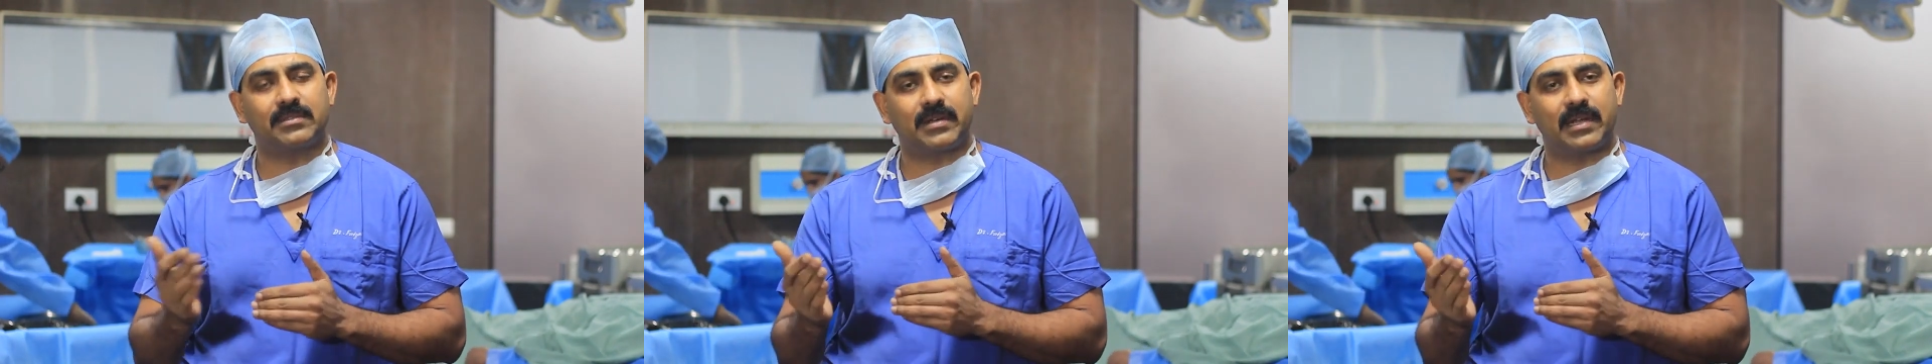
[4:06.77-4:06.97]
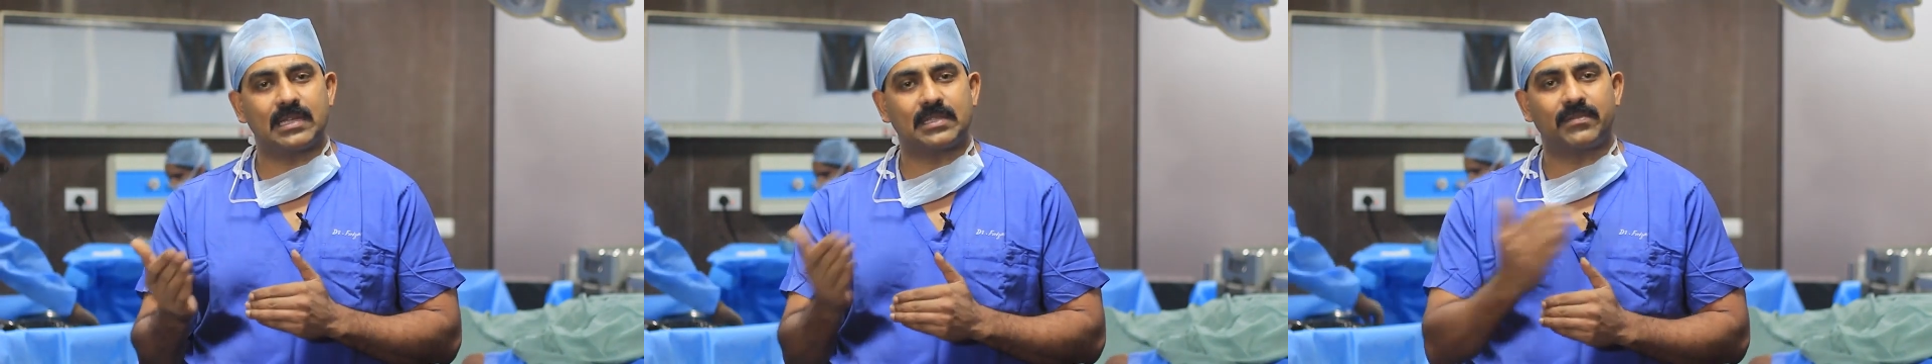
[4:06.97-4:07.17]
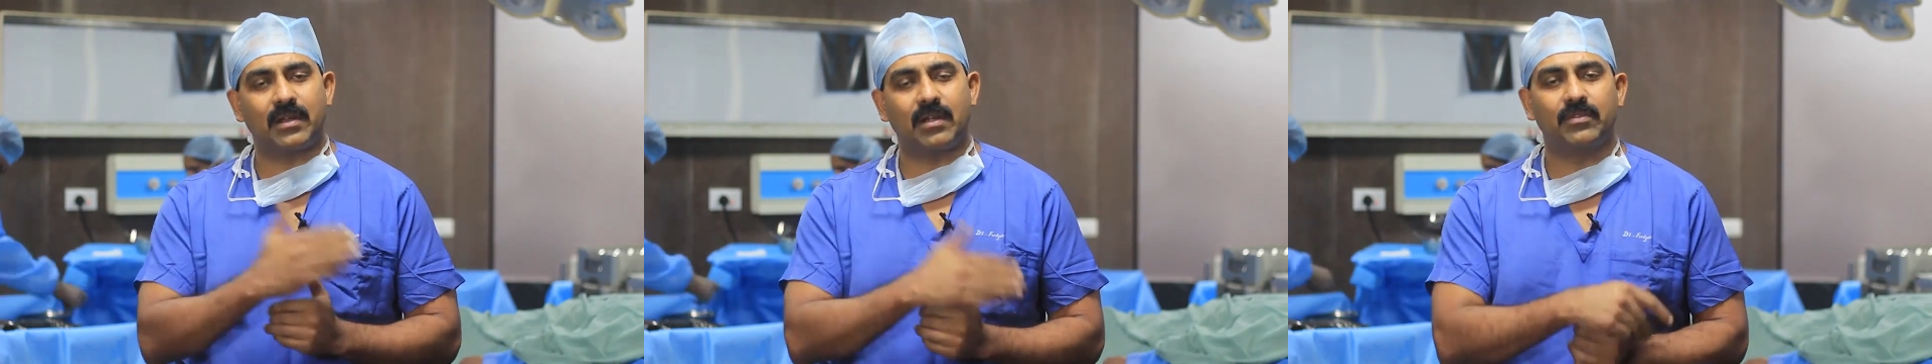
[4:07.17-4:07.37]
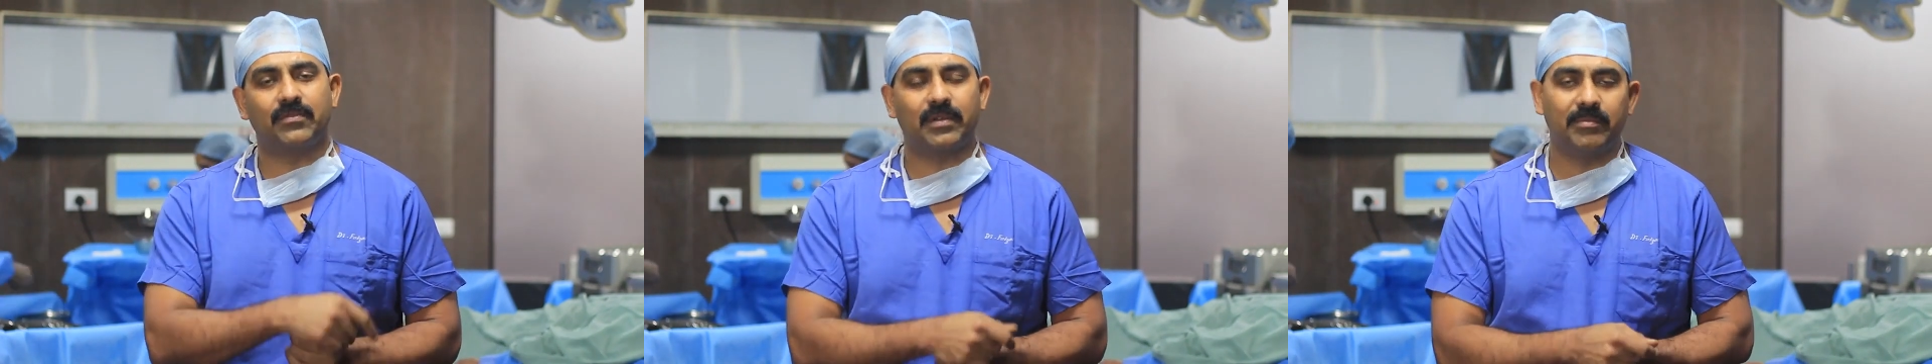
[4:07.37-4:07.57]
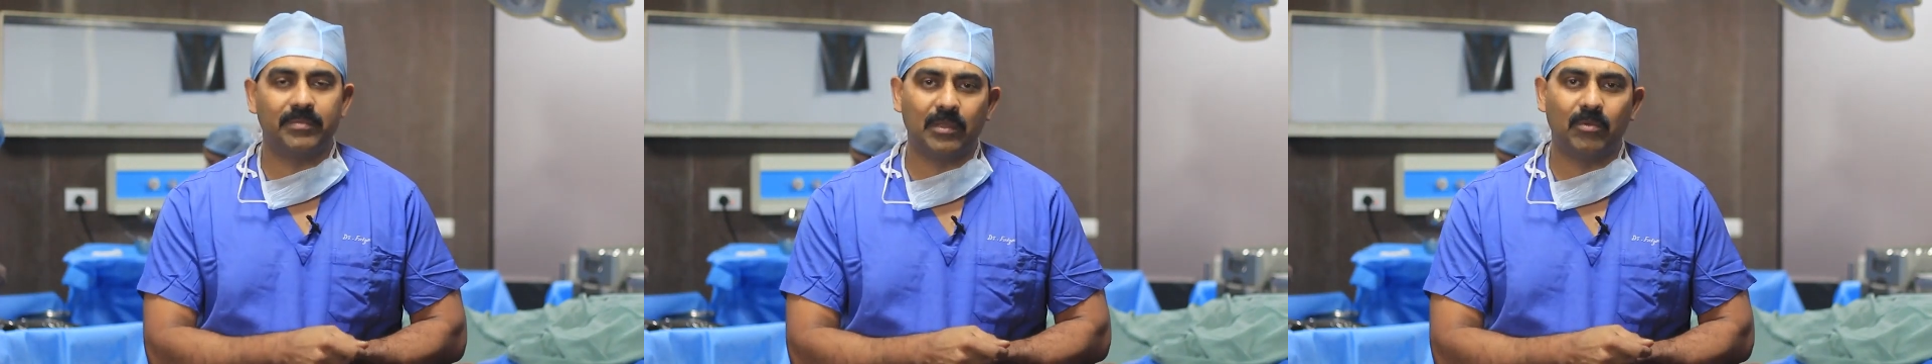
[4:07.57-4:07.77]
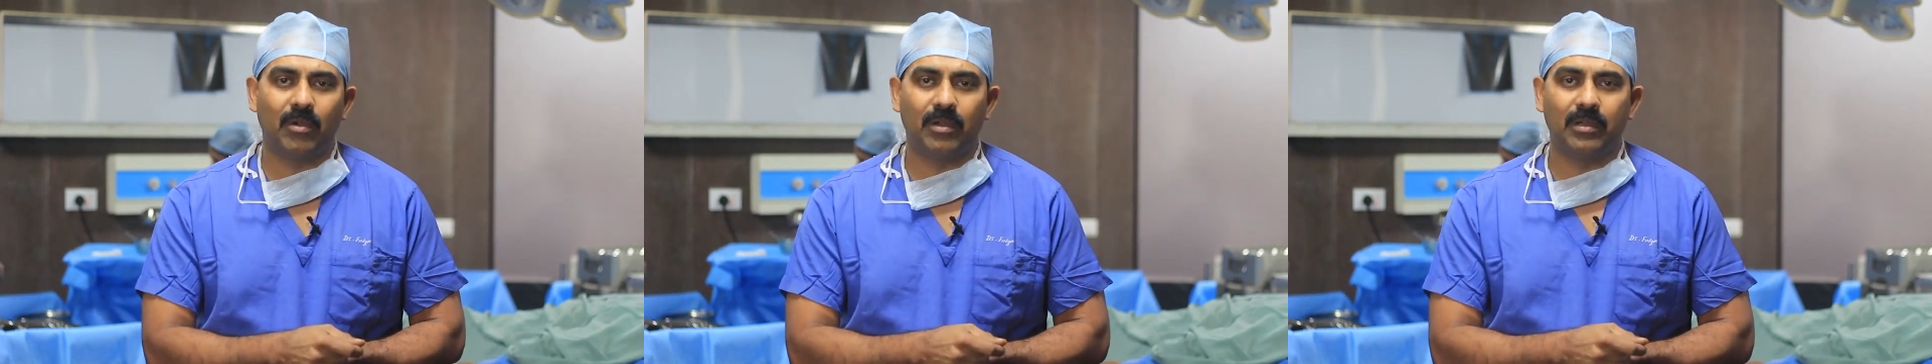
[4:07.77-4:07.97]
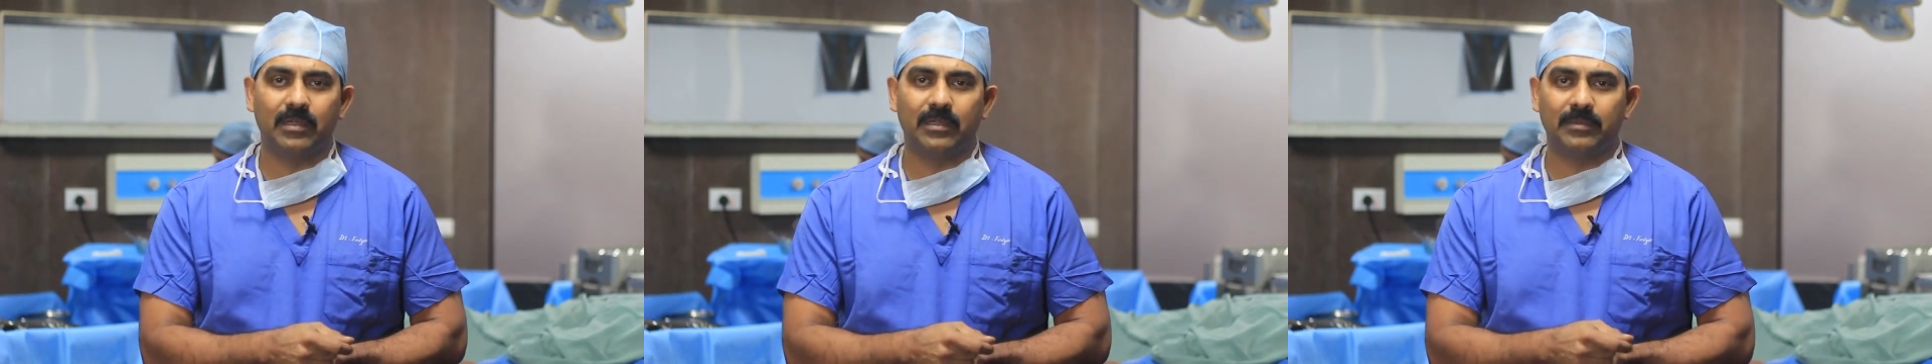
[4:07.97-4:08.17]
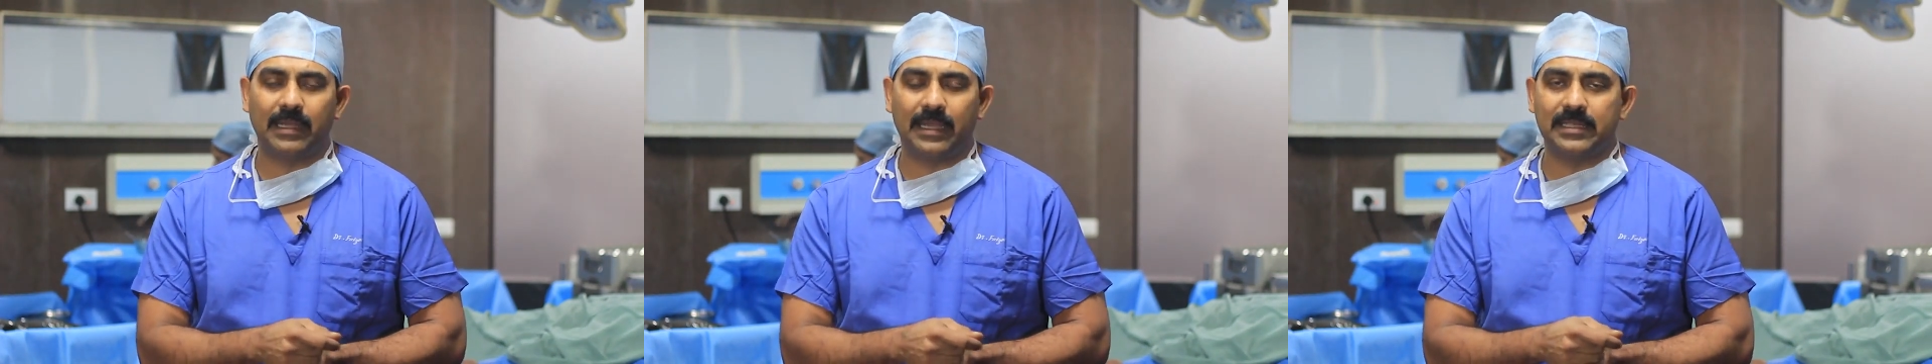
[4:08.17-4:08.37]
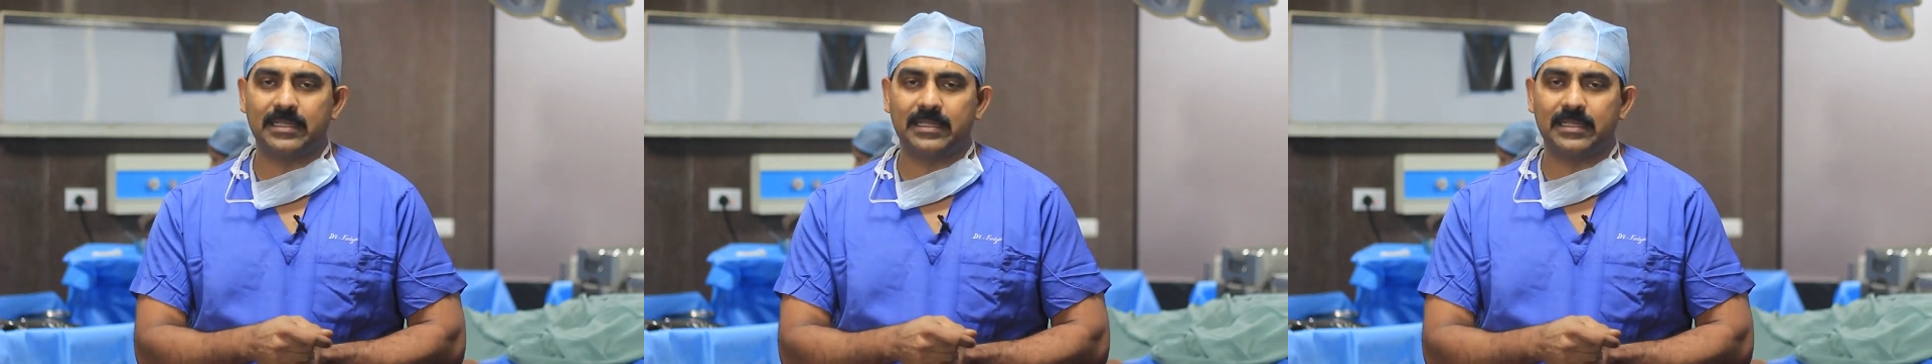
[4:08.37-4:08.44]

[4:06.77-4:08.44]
transfer out from the uh,